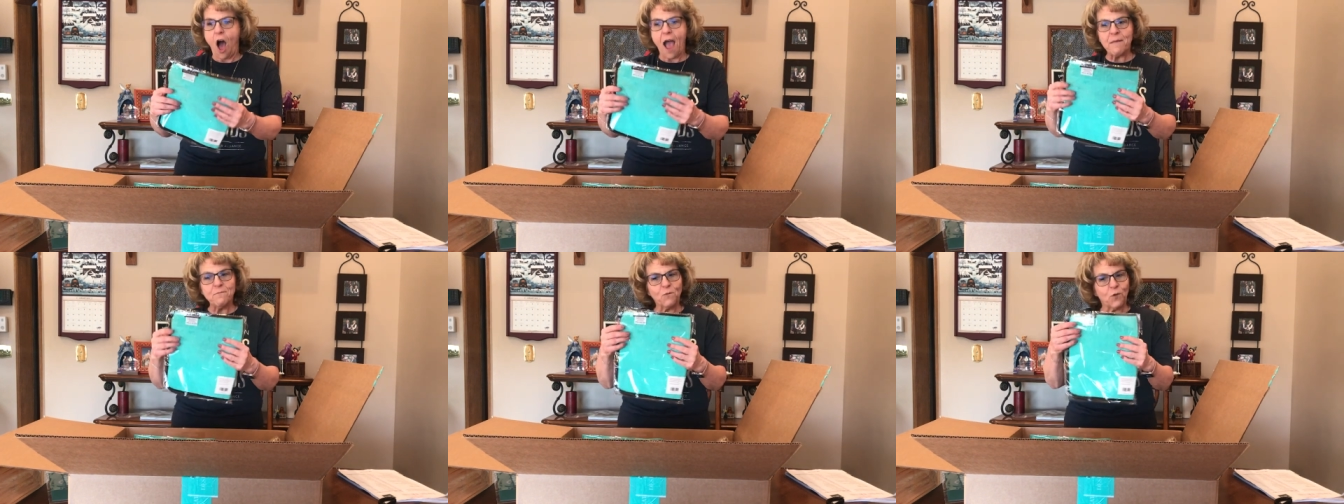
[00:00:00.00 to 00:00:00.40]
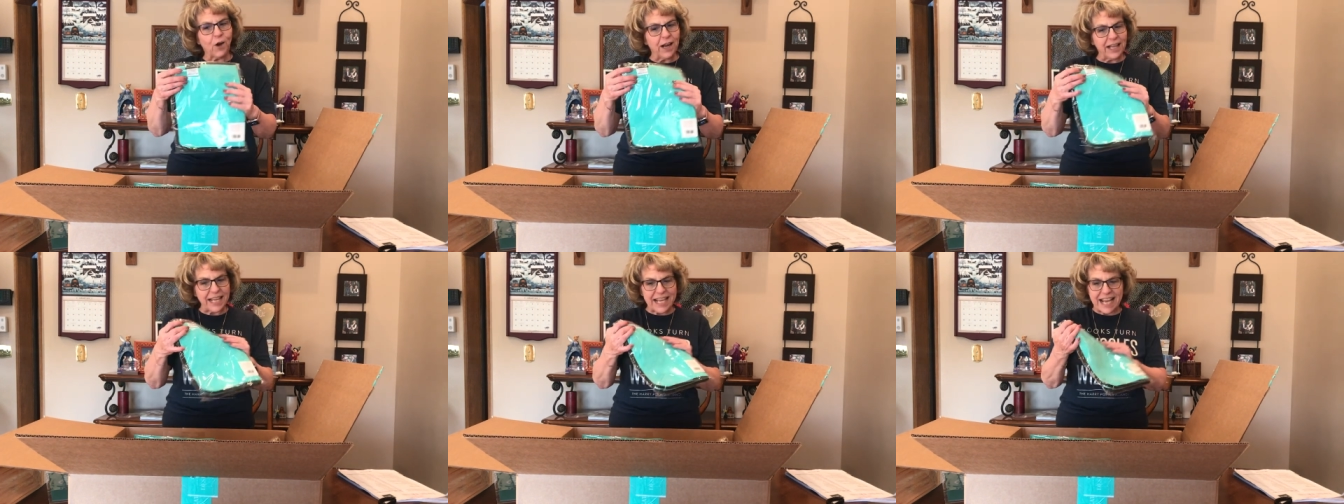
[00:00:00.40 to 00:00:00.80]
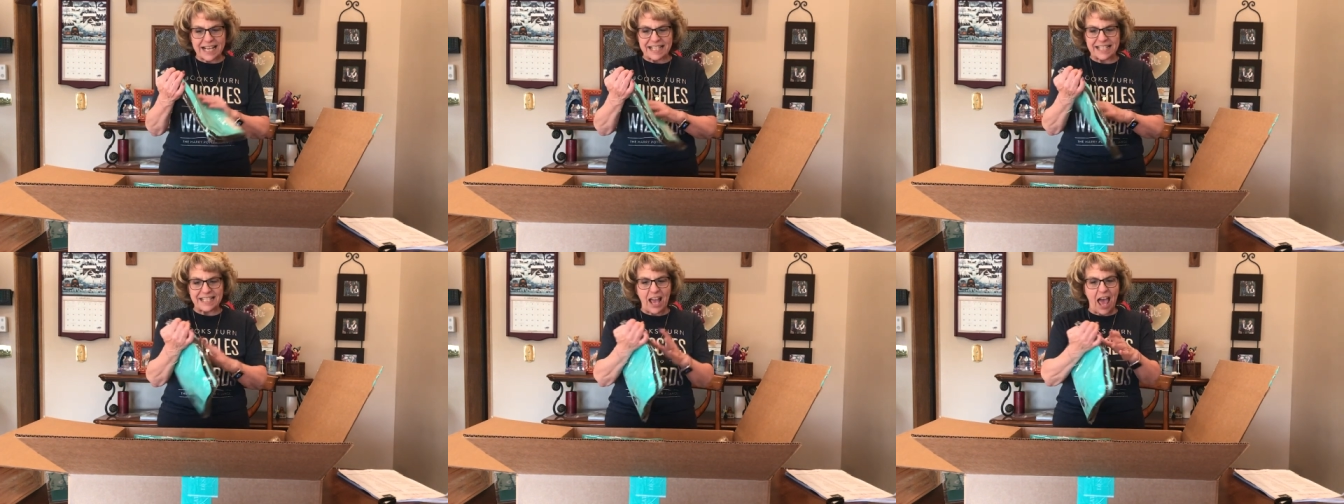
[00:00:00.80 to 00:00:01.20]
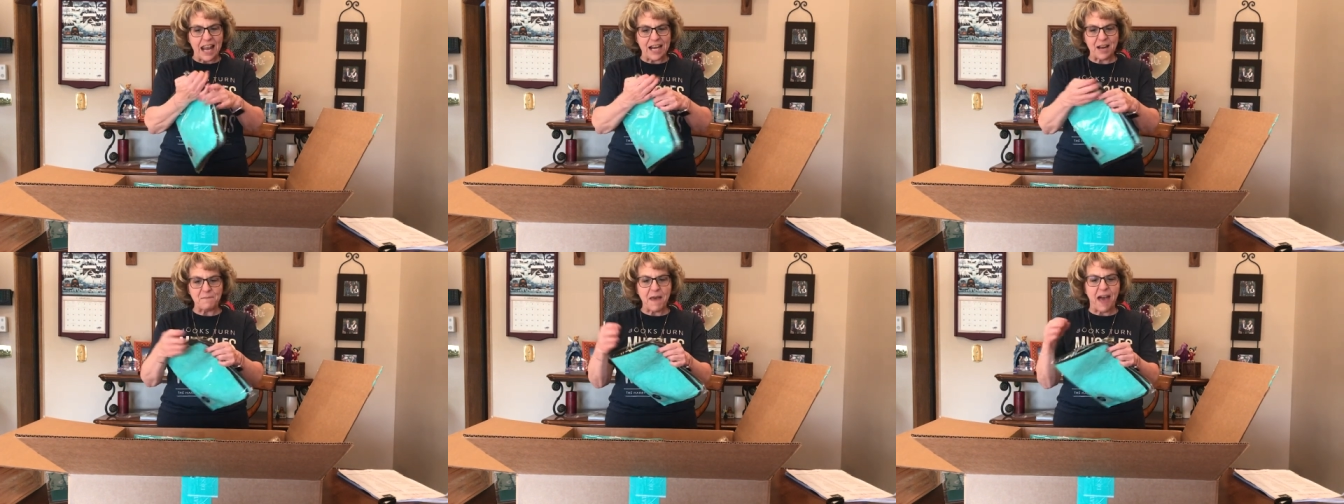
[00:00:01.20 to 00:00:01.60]
I'm really
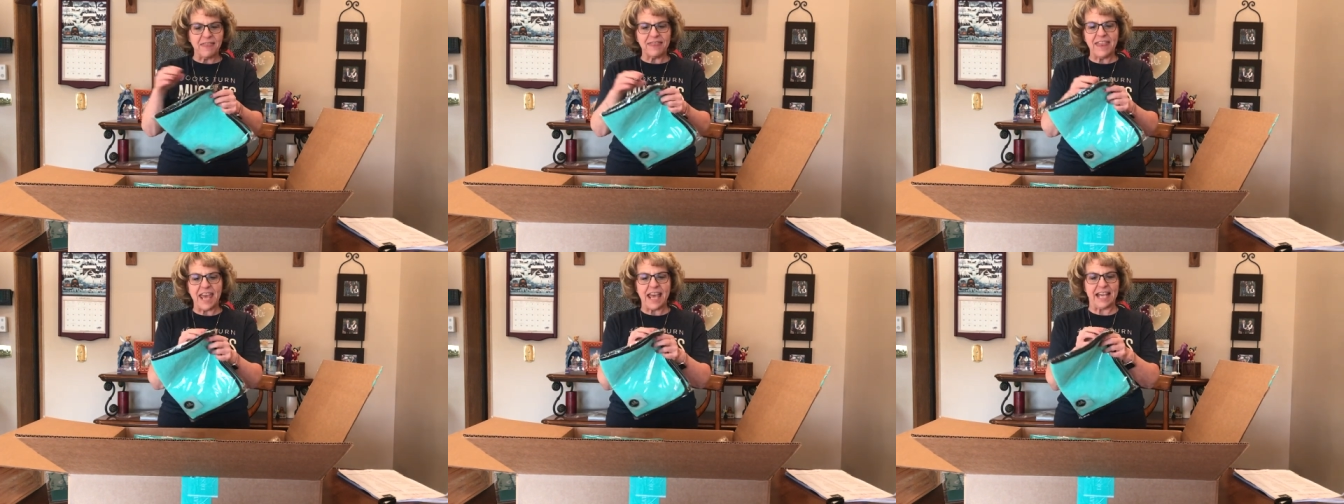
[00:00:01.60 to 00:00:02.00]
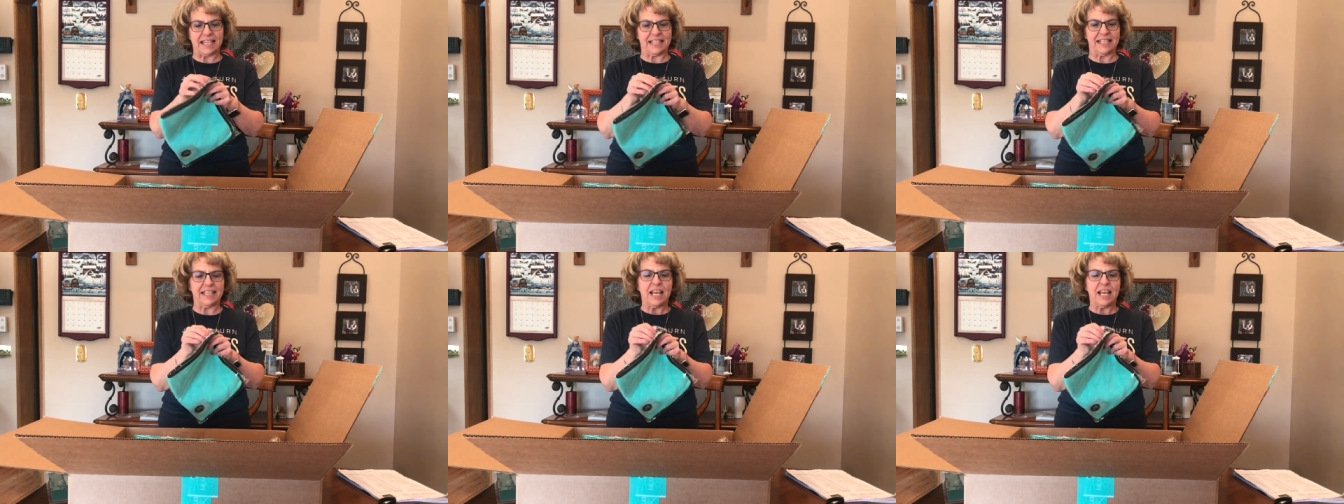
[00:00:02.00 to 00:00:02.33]
excited about this.